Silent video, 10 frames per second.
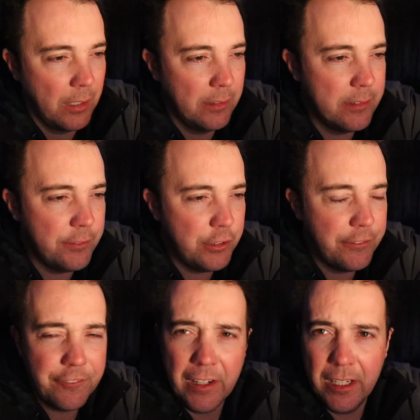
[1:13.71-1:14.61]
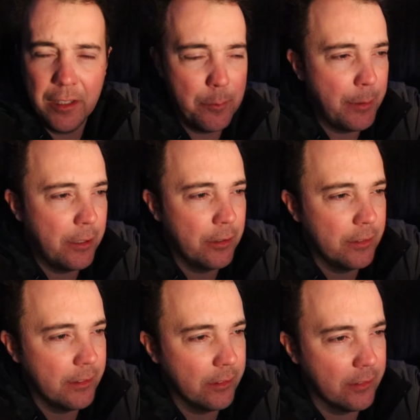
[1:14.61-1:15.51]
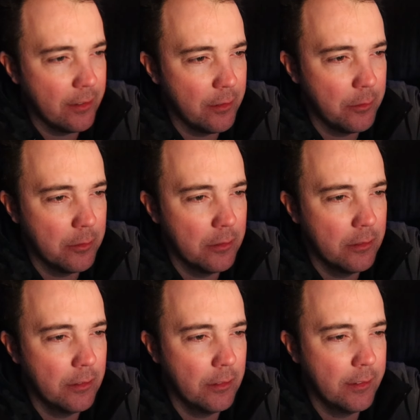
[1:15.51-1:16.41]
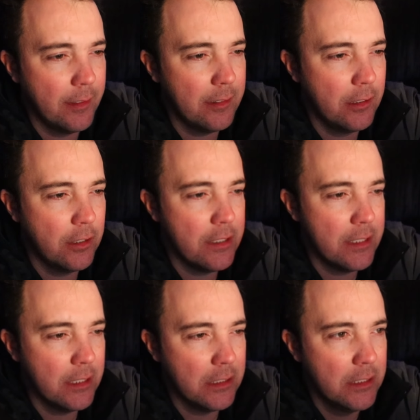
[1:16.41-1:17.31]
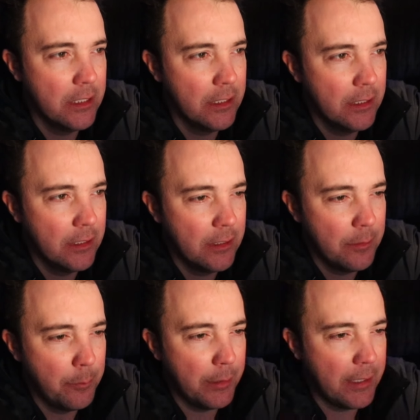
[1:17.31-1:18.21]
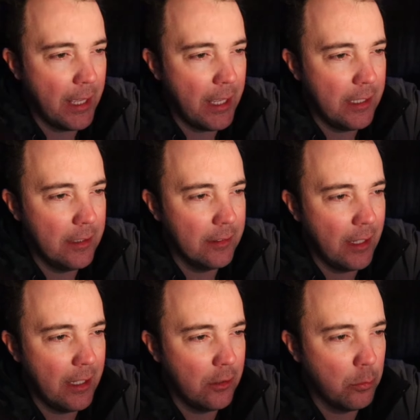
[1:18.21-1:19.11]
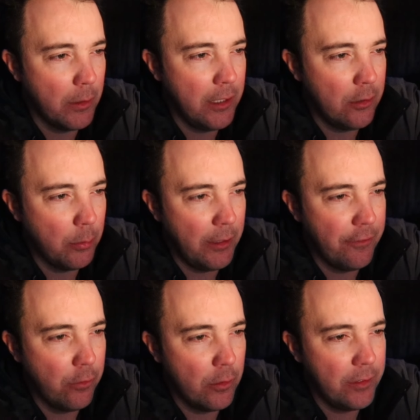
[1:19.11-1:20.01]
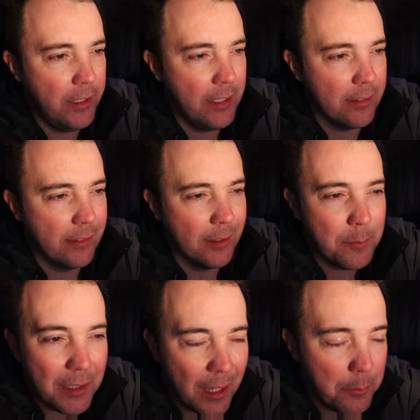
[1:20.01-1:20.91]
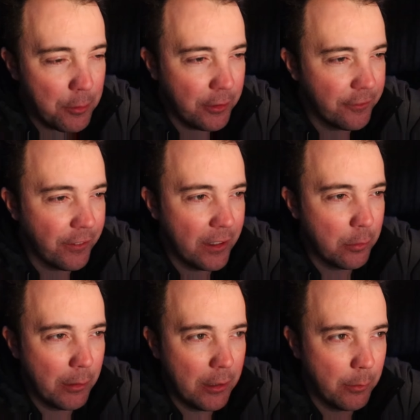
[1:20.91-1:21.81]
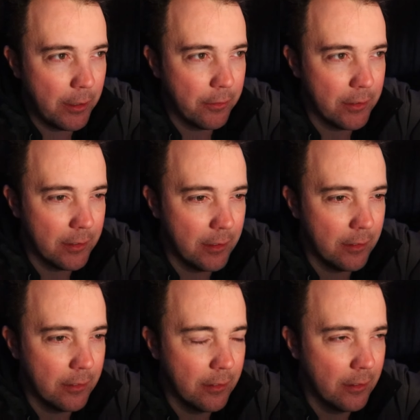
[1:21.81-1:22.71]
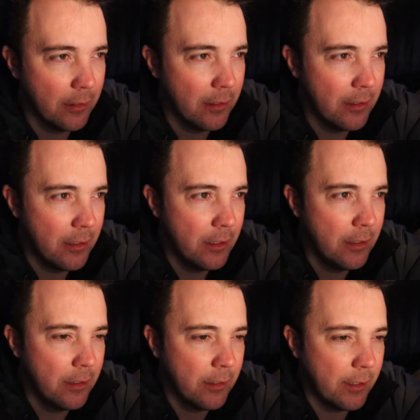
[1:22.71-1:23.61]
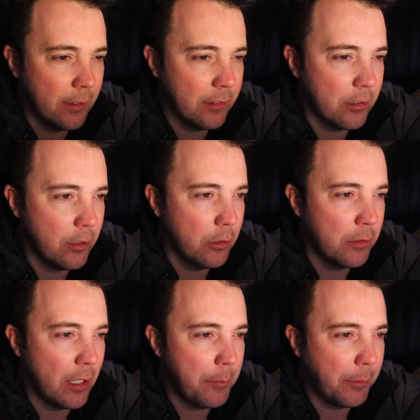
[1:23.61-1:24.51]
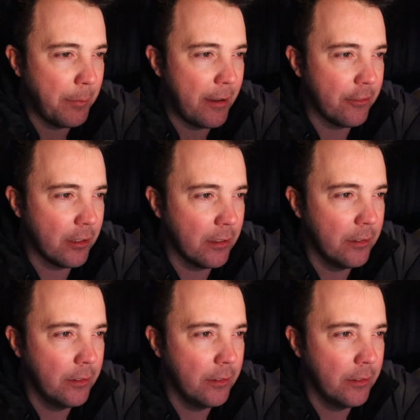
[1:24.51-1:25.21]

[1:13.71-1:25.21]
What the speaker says: Let's see if we can find any other better deals though, because that's a good deal, but that is a 2024 ski, and sometimes you can find 2023 skis. Okay, let's go Atomic Maverick.